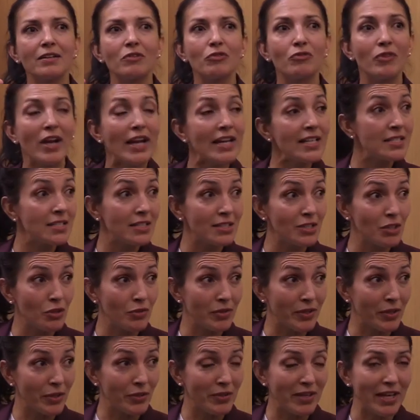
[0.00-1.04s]
Race is, on
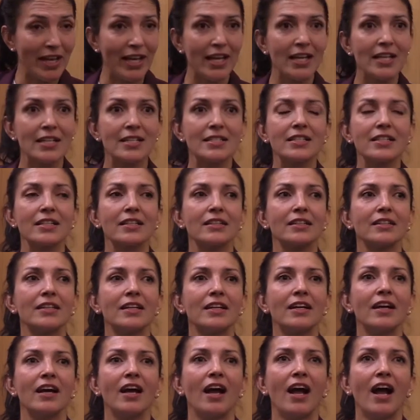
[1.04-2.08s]
the other hand,
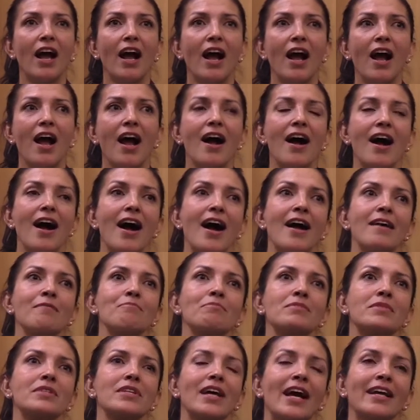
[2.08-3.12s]

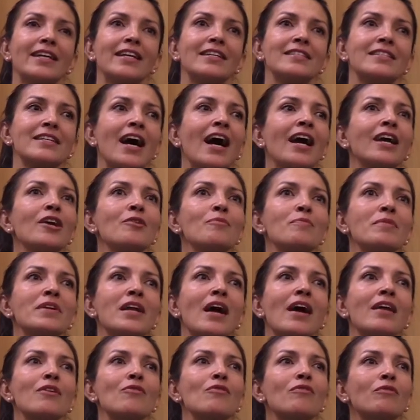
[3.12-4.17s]
I get tired, but
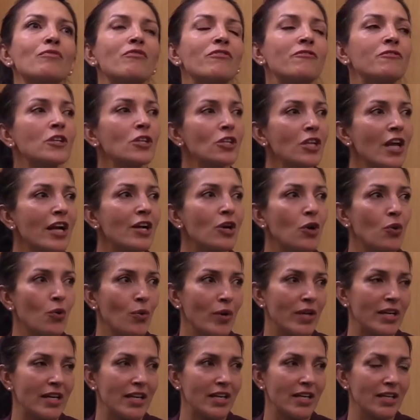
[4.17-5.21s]
I don't feel like
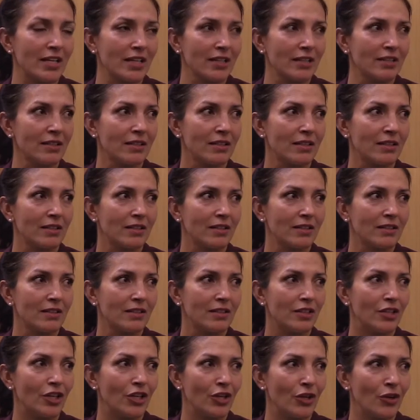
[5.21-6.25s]
quitting.
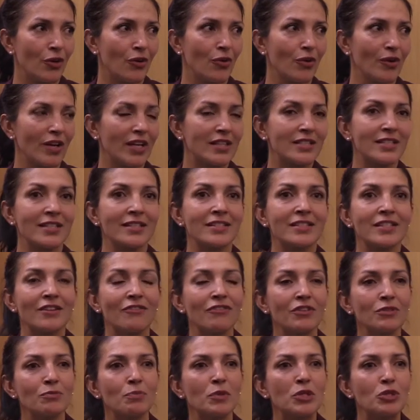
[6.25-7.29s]
You know, it's a
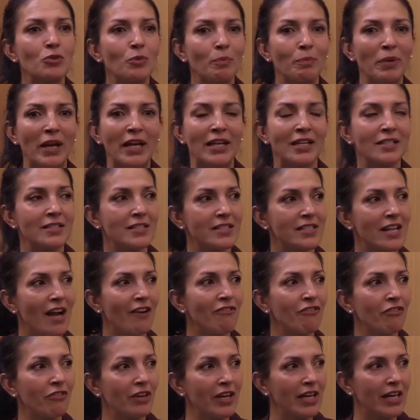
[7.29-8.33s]
difference between pain and
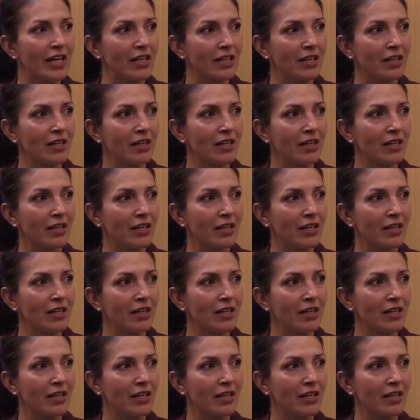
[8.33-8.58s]
suffering.